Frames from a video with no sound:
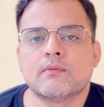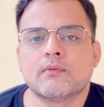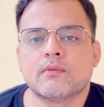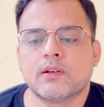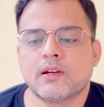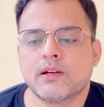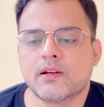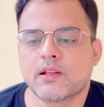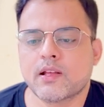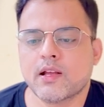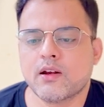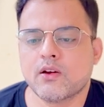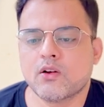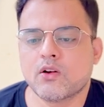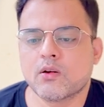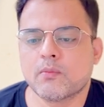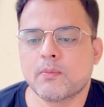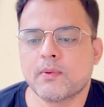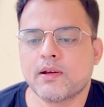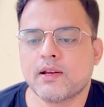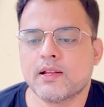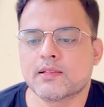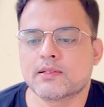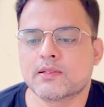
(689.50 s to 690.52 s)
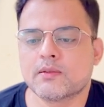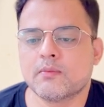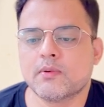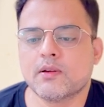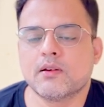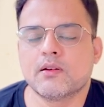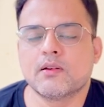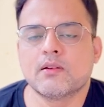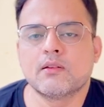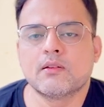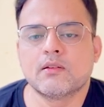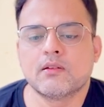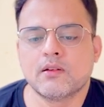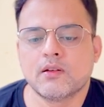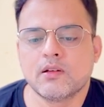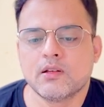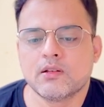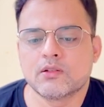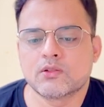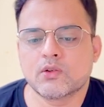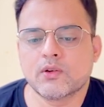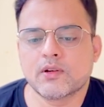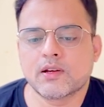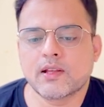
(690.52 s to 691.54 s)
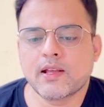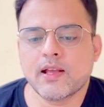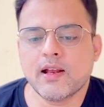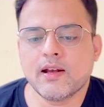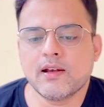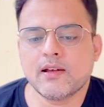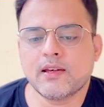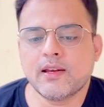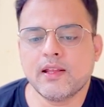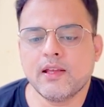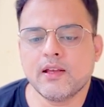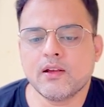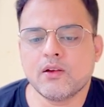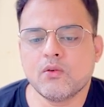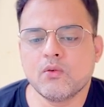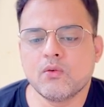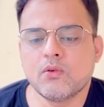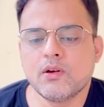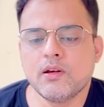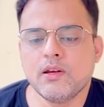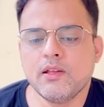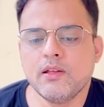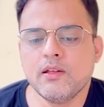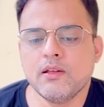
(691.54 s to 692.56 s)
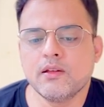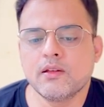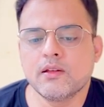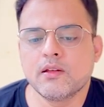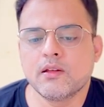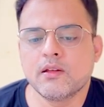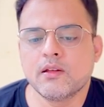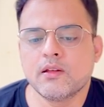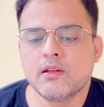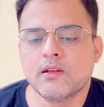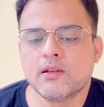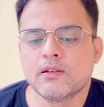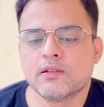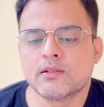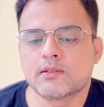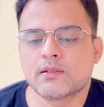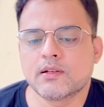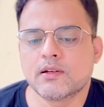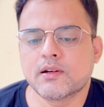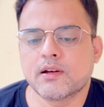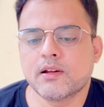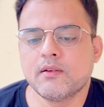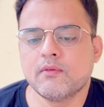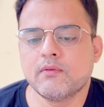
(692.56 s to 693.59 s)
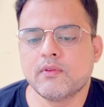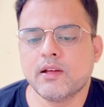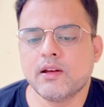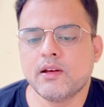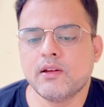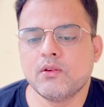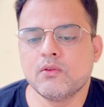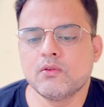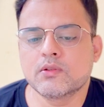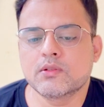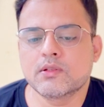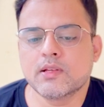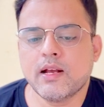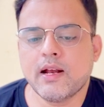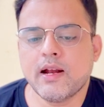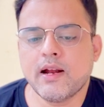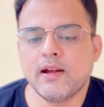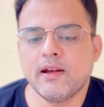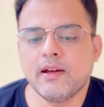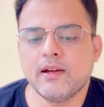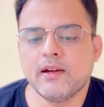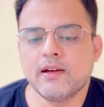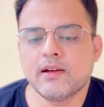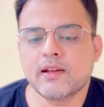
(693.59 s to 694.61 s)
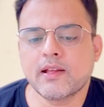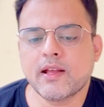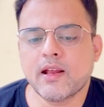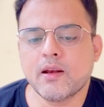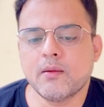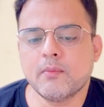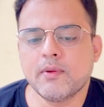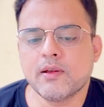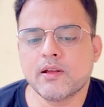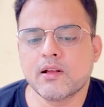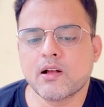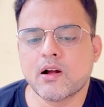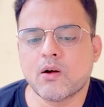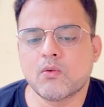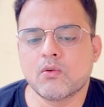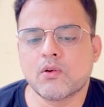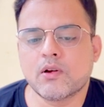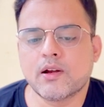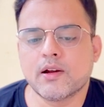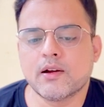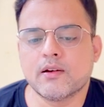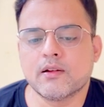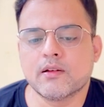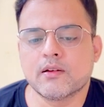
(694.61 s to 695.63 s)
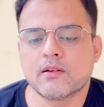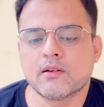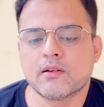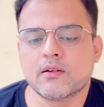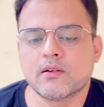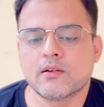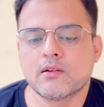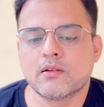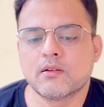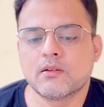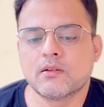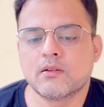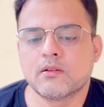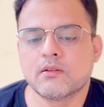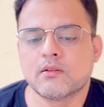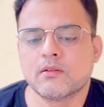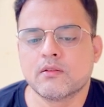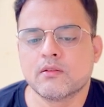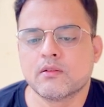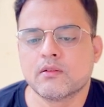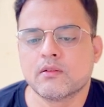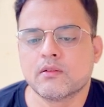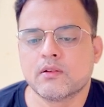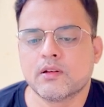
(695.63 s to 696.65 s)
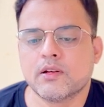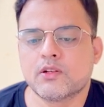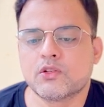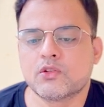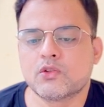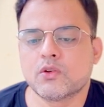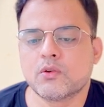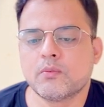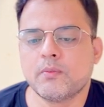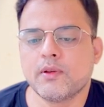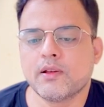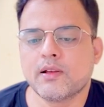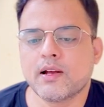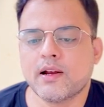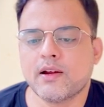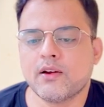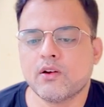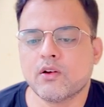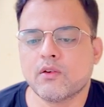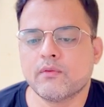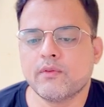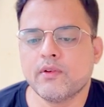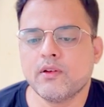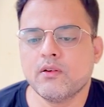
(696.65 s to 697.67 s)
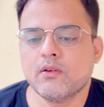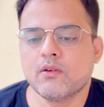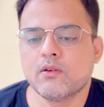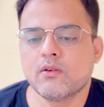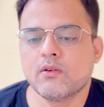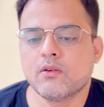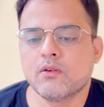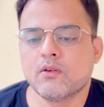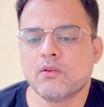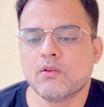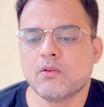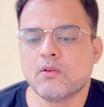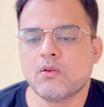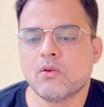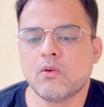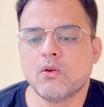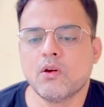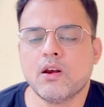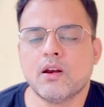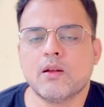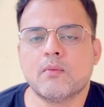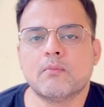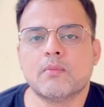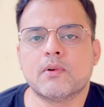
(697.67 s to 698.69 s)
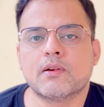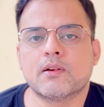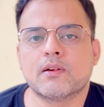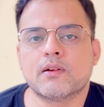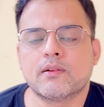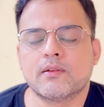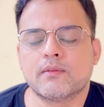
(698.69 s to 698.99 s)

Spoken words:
It cannot be decimal. So it can take only certain values and it can be counted. It should be kind of a whole number.